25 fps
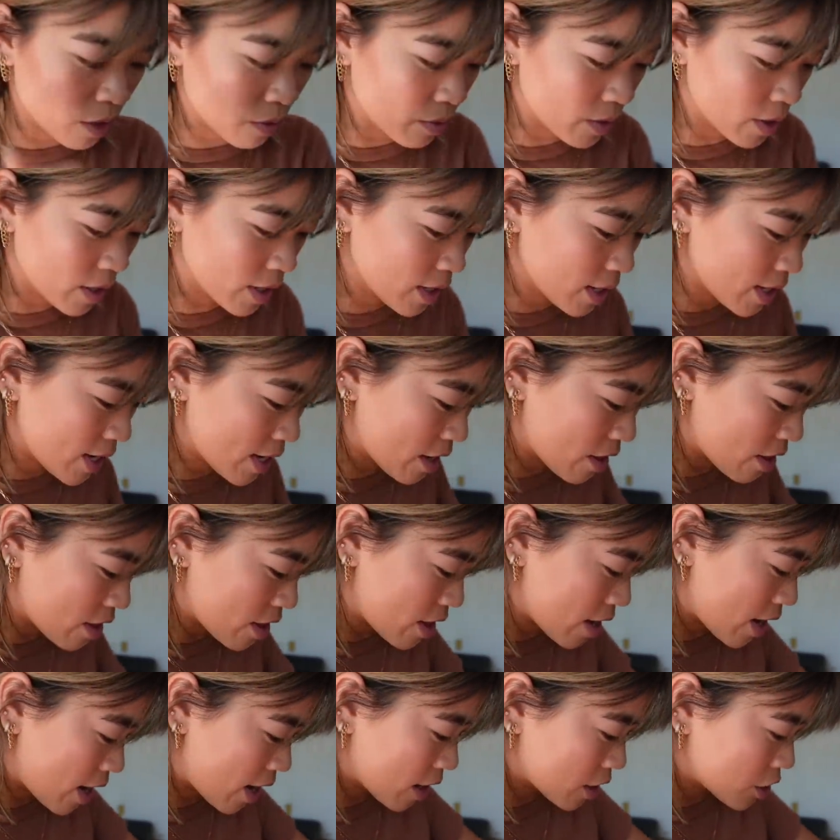I really like
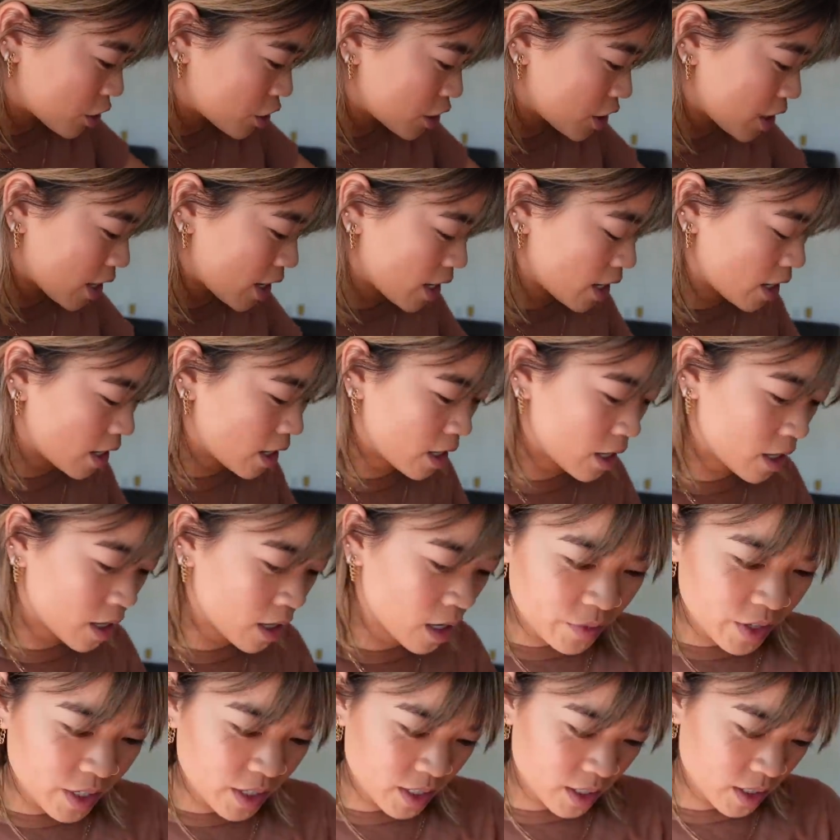that shade.
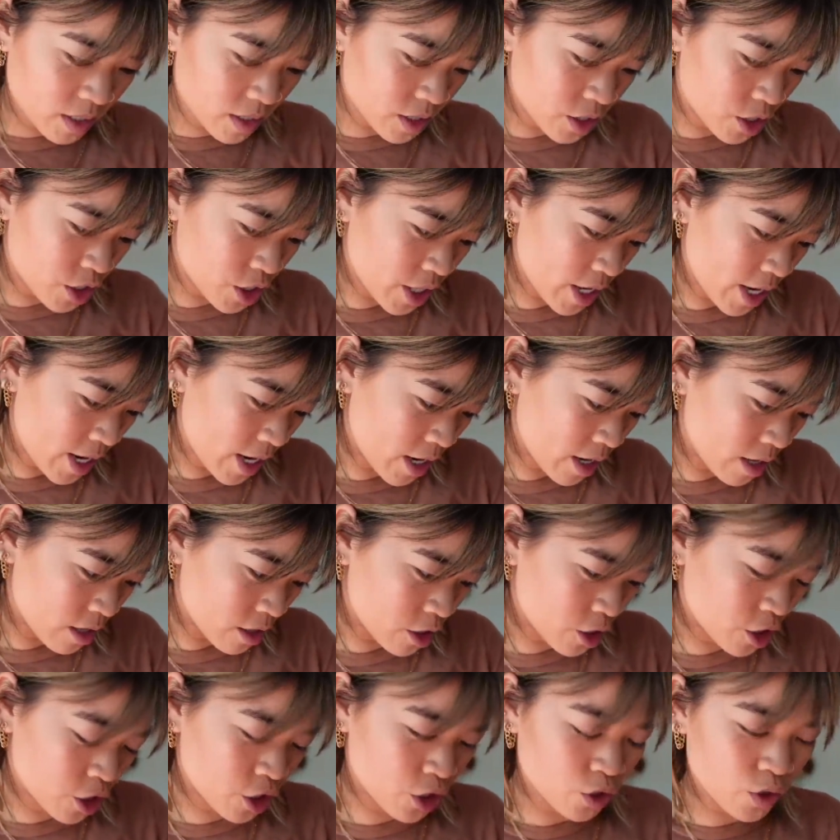This is the shade
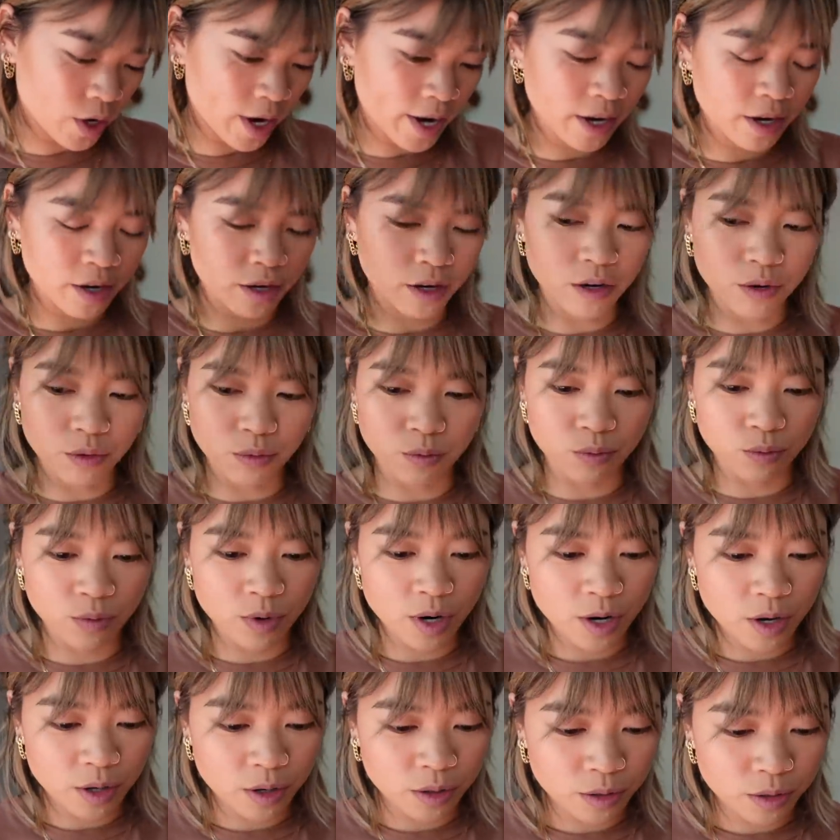Strike a
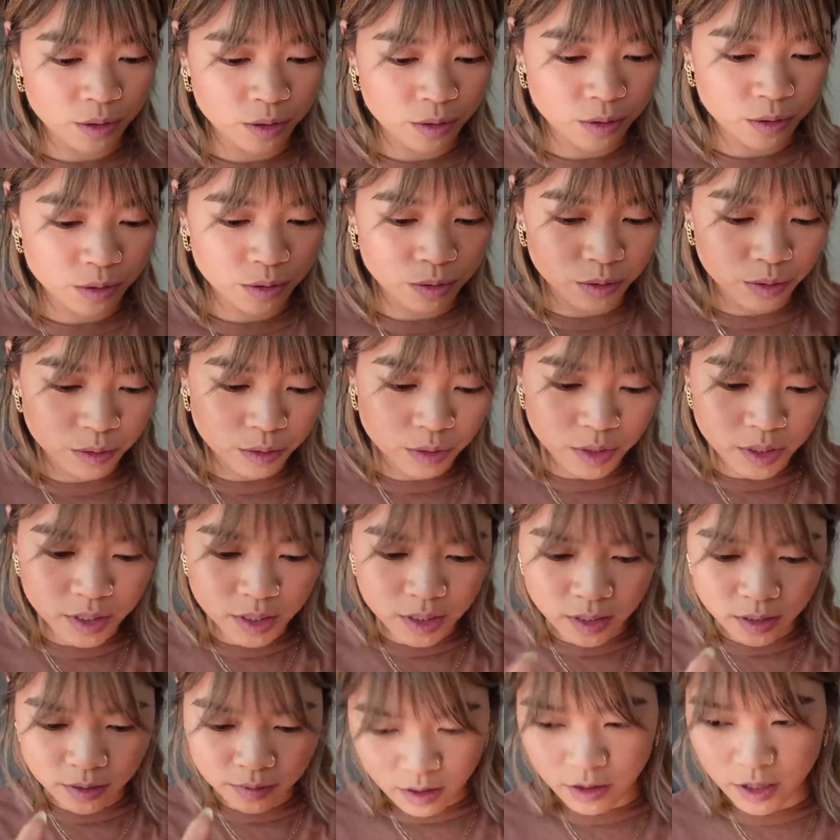
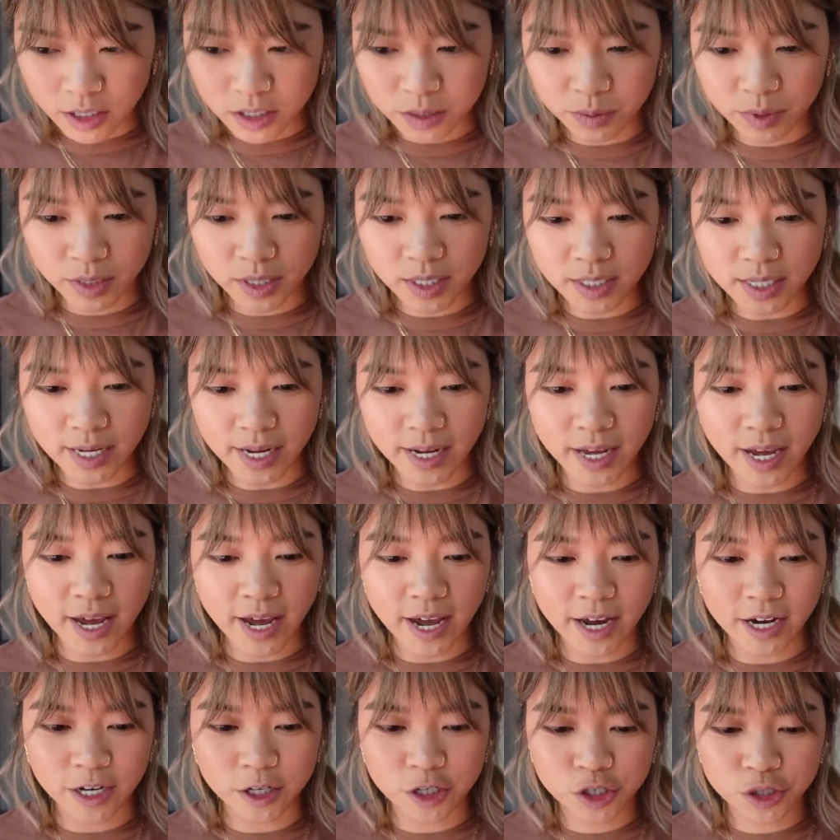Rose. This one is like
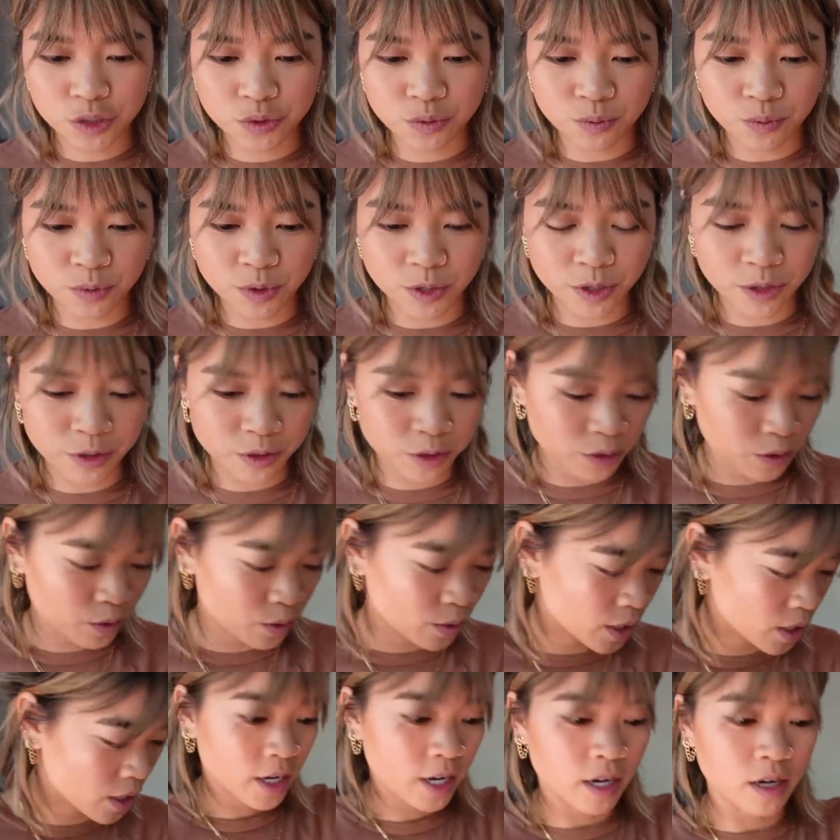a
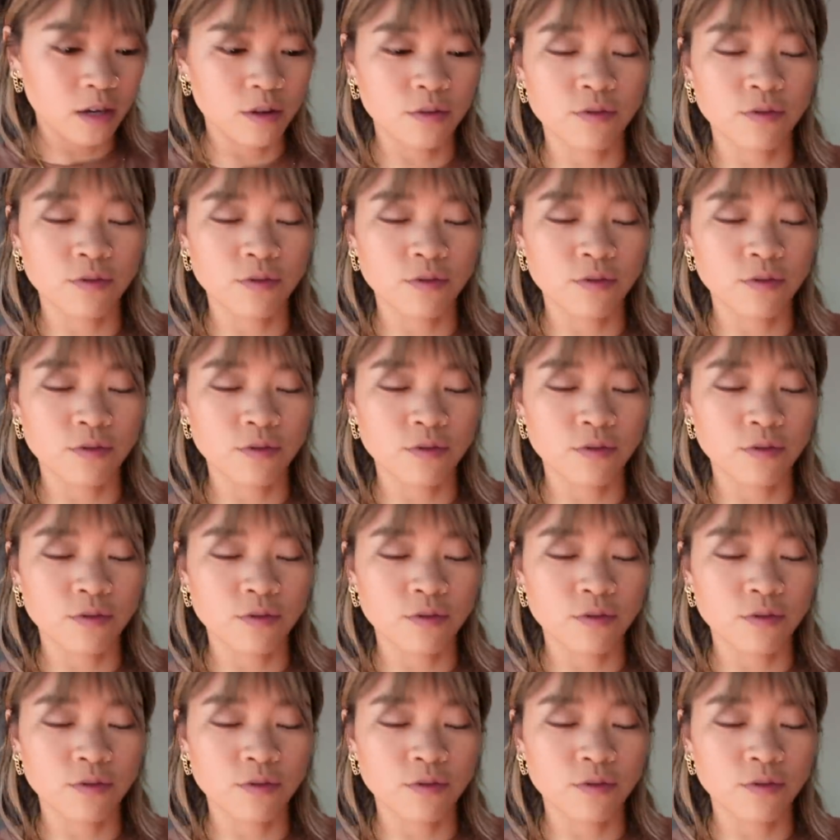true kind